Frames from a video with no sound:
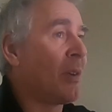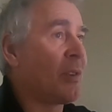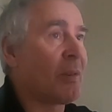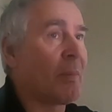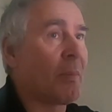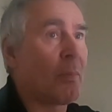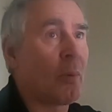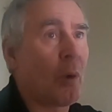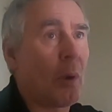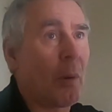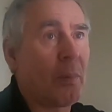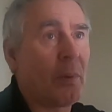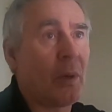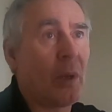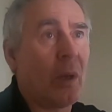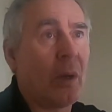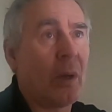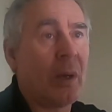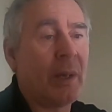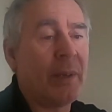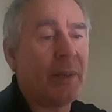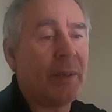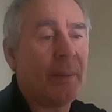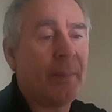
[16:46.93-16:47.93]
some prop
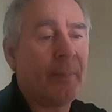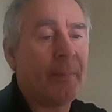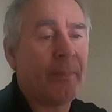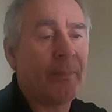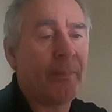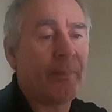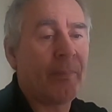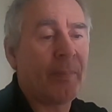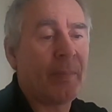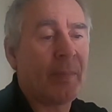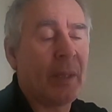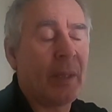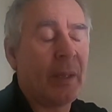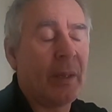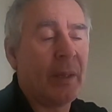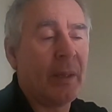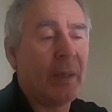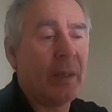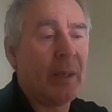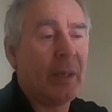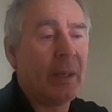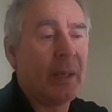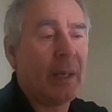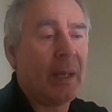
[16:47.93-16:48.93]
glide
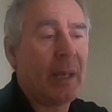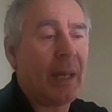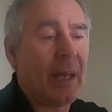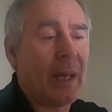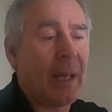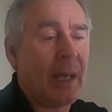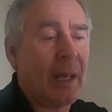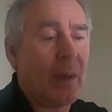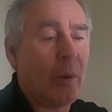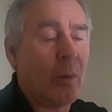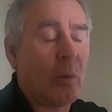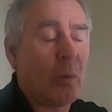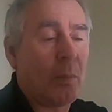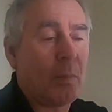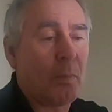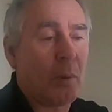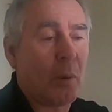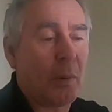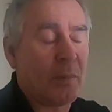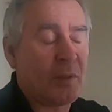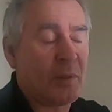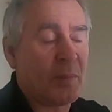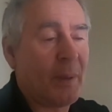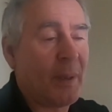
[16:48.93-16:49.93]
or
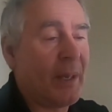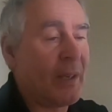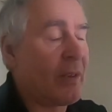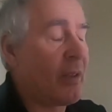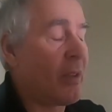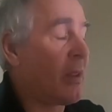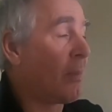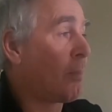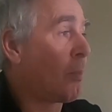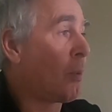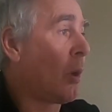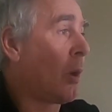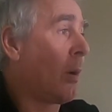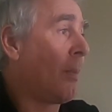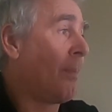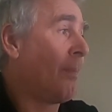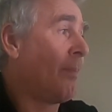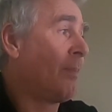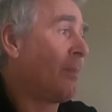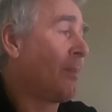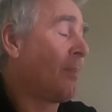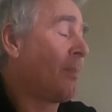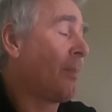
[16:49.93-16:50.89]
prop speed to the prop.